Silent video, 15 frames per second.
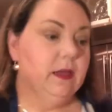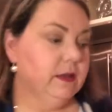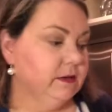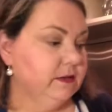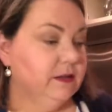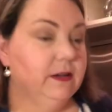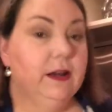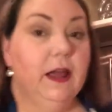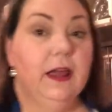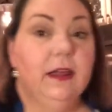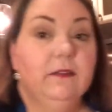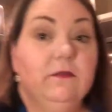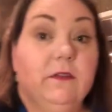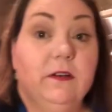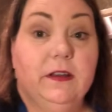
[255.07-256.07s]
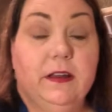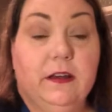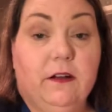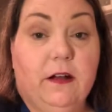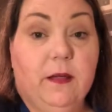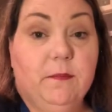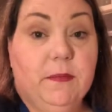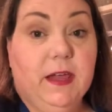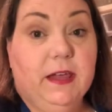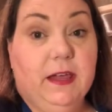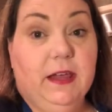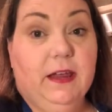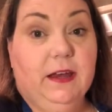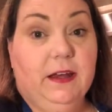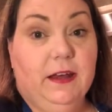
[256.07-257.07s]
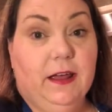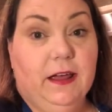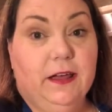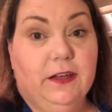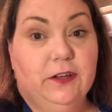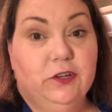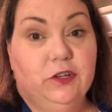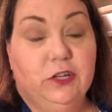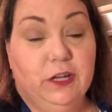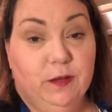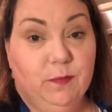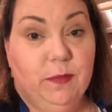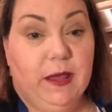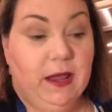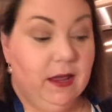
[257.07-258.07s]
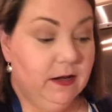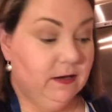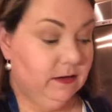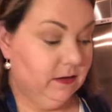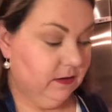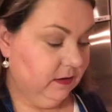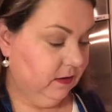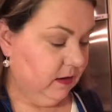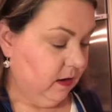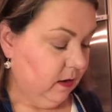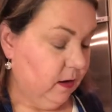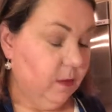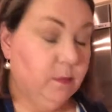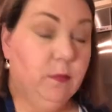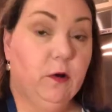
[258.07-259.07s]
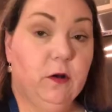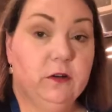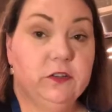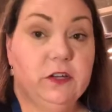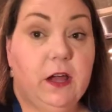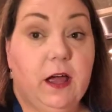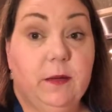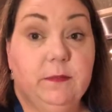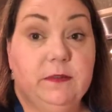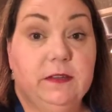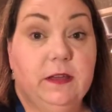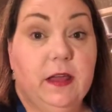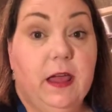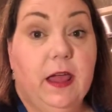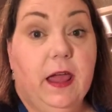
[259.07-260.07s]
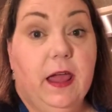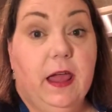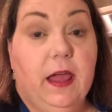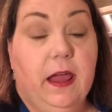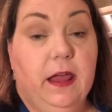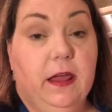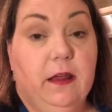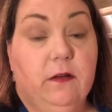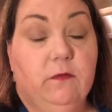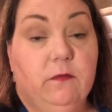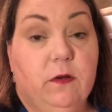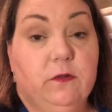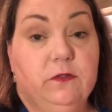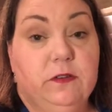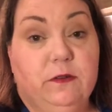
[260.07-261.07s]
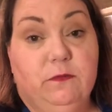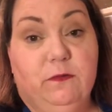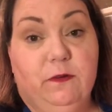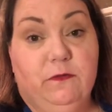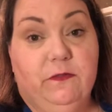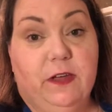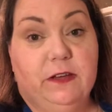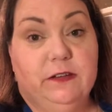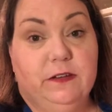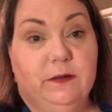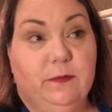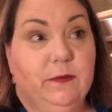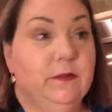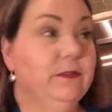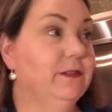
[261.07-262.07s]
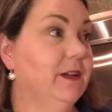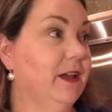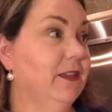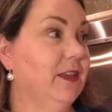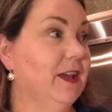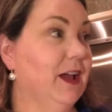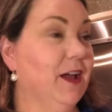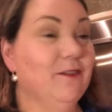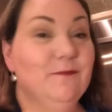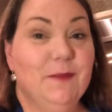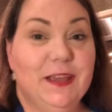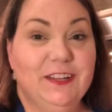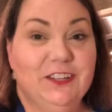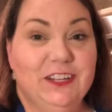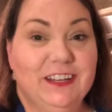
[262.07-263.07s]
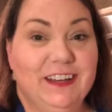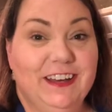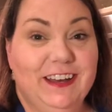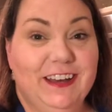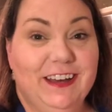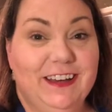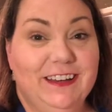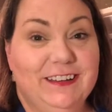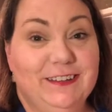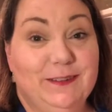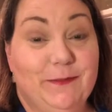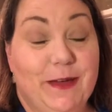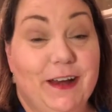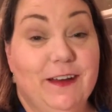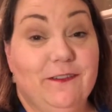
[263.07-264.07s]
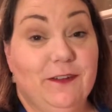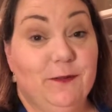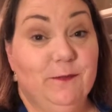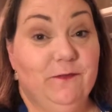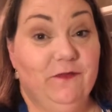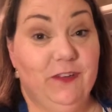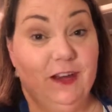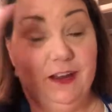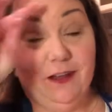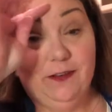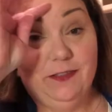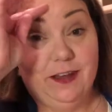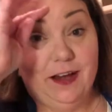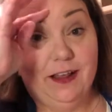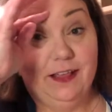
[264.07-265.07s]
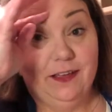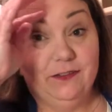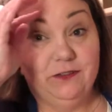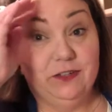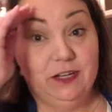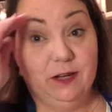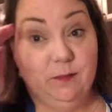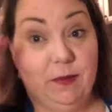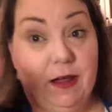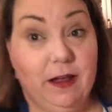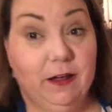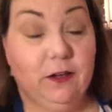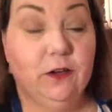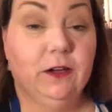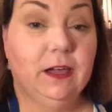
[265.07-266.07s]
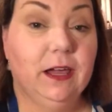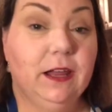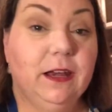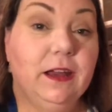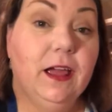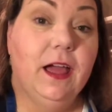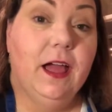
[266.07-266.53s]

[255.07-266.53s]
Tonight for dinner I'm making sheet pan pork chops and roasted root vegetables. I think I've mentioned in just about every video that I love sheet pan cooking.